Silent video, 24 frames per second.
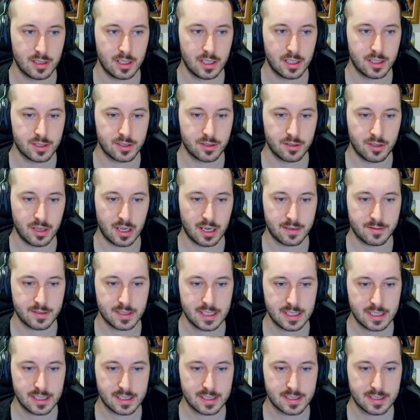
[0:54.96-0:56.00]
So knight
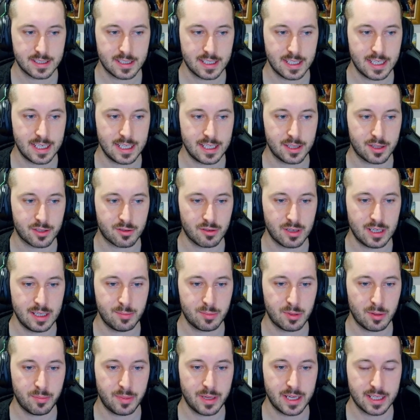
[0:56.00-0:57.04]
f6, e3
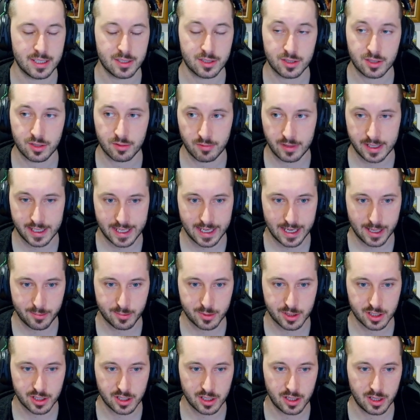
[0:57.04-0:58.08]
prepares to
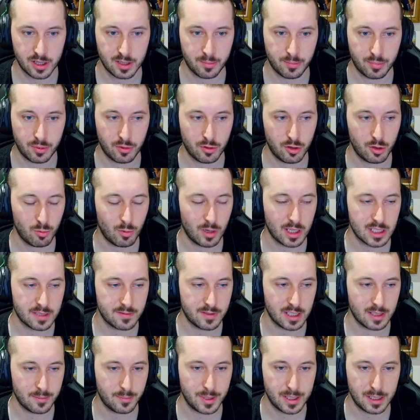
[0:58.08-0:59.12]
recapture the pawn while
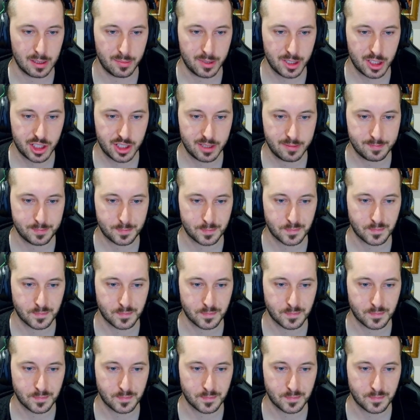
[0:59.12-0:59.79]
developing the bishop.